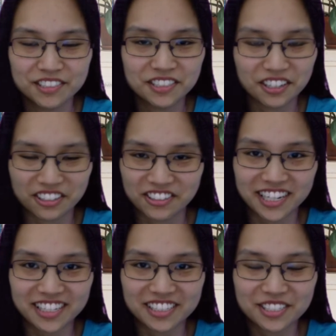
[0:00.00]

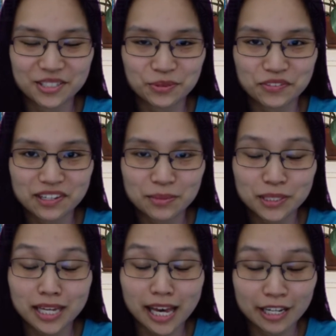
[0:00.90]
Alright, so we've come to
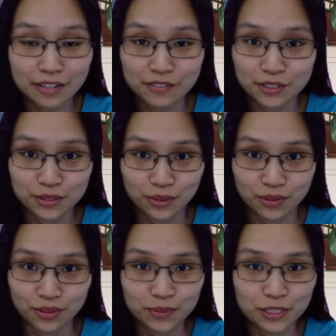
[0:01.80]
the end of the tutorial,
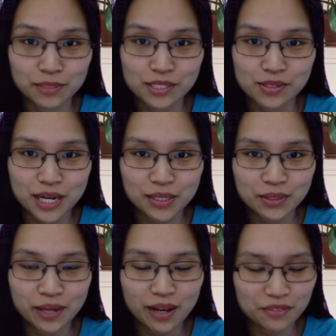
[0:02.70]
which means you now know
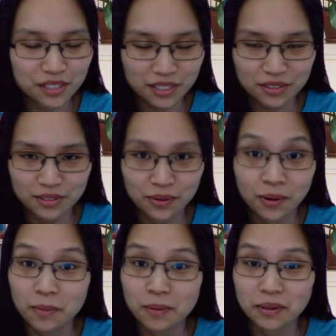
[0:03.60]
everything to know
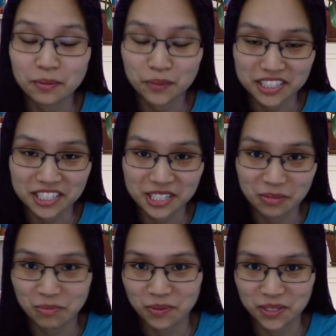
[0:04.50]
about the widgets on
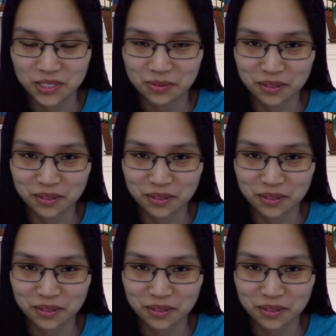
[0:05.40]
B1G1.